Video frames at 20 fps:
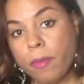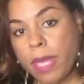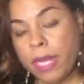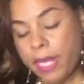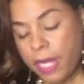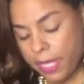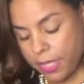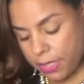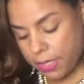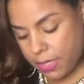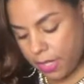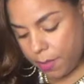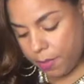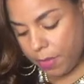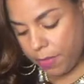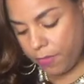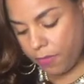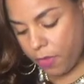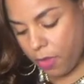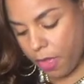My next step
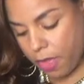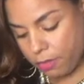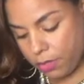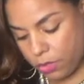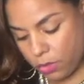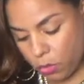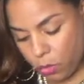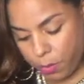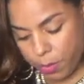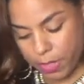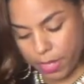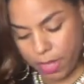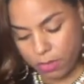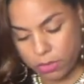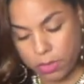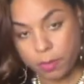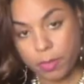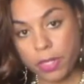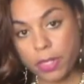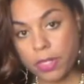involves scooping
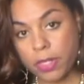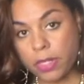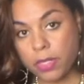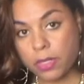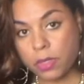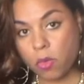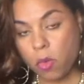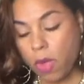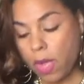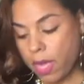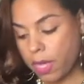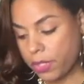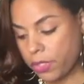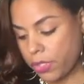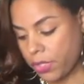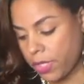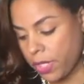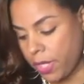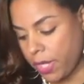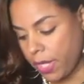out the butternut
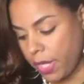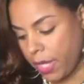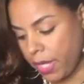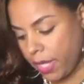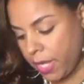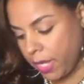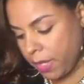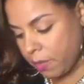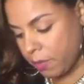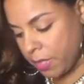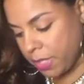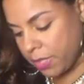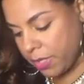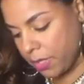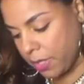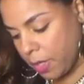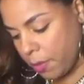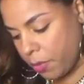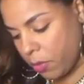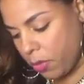squash and
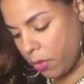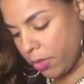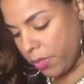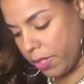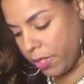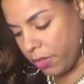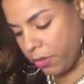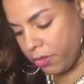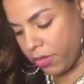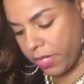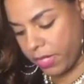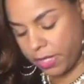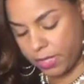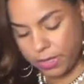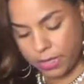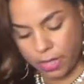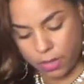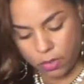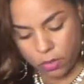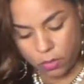mixing up all the
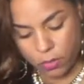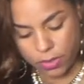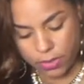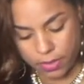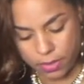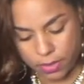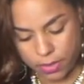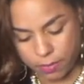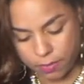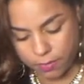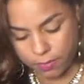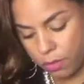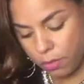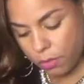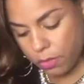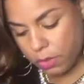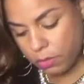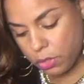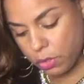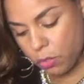ingredients that go with it. I'm
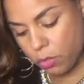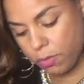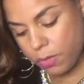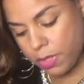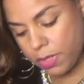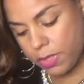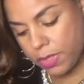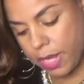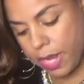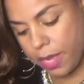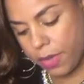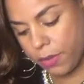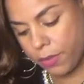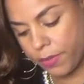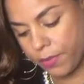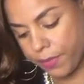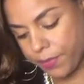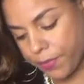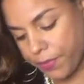going to scoop this out.